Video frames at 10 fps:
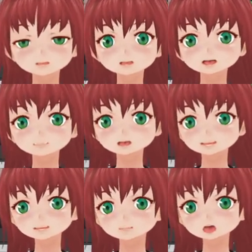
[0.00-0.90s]
Everything is
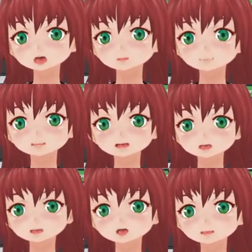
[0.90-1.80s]
prepared now. We
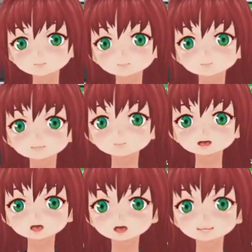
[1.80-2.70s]
just import our character
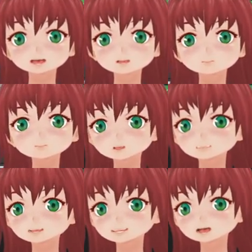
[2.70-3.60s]
into the project.
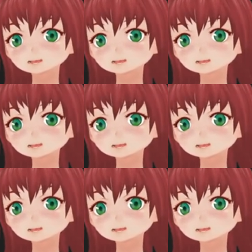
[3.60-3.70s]
Just